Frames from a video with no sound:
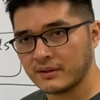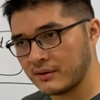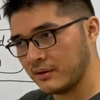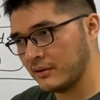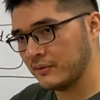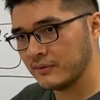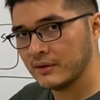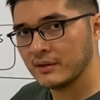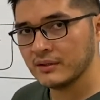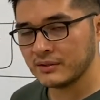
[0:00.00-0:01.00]
the
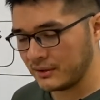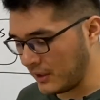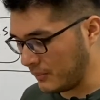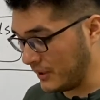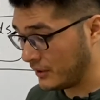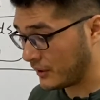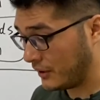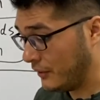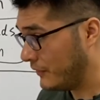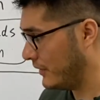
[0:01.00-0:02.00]
curve should not be as
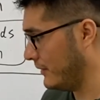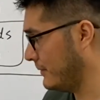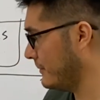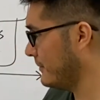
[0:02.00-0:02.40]
curvy.